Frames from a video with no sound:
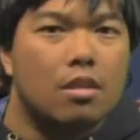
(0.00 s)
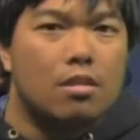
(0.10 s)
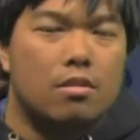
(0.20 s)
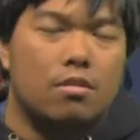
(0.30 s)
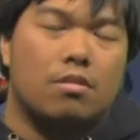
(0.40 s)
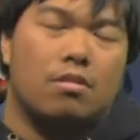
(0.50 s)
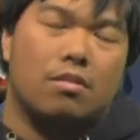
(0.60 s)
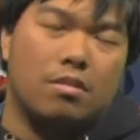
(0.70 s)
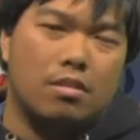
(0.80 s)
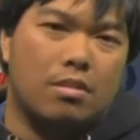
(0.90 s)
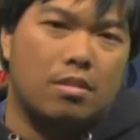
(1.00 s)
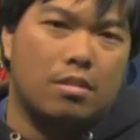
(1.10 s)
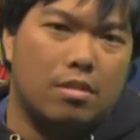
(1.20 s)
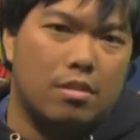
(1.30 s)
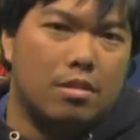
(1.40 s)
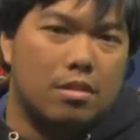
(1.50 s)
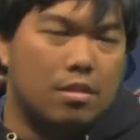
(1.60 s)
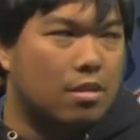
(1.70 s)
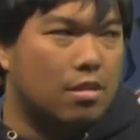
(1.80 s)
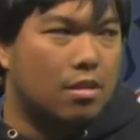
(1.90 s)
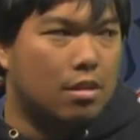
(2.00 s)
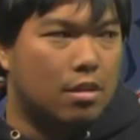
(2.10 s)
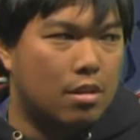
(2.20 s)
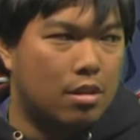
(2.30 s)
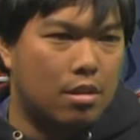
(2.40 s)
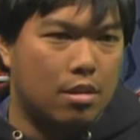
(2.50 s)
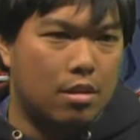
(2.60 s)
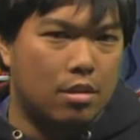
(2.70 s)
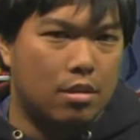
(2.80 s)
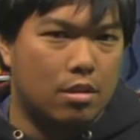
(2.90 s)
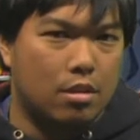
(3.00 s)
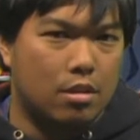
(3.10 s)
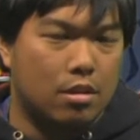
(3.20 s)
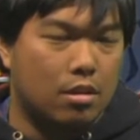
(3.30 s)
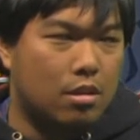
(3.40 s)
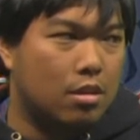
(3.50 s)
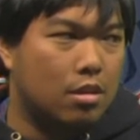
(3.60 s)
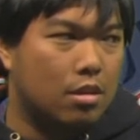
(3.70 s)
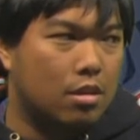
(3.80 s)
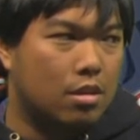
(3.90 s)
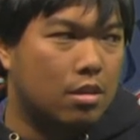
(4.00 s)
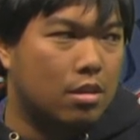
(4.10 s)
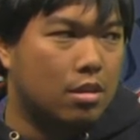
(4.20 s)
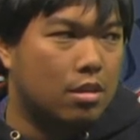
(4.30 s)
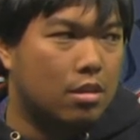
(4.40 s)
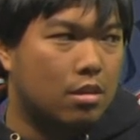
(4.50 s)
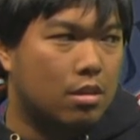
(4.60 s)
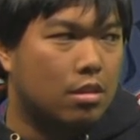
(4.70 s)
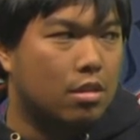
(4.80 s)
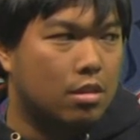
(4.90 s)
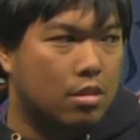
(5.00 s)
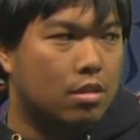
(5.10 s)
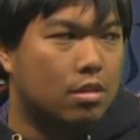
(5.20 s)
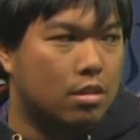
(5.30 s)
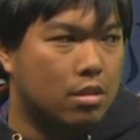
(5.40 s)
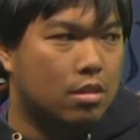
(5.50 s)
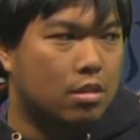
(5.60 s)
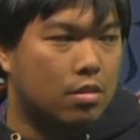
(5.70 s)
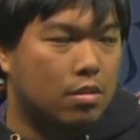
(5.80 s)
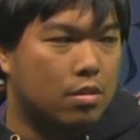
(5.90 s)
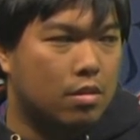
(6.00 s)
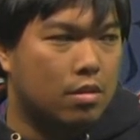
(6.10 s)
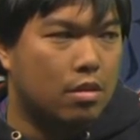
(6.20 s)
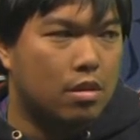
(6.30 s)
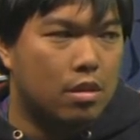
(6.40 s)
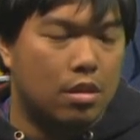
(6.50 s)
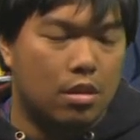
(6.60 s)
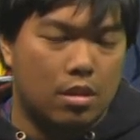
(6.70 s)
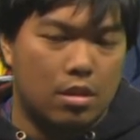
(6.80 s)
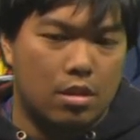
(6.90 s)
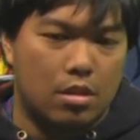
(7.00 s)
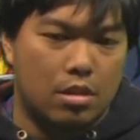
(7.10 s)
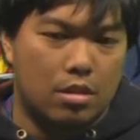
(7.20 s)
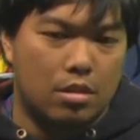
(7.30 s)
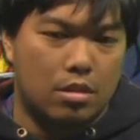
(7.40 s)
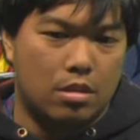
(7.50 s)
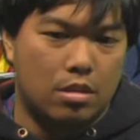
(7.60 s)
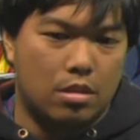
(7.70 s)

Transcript: This person isn't speaking.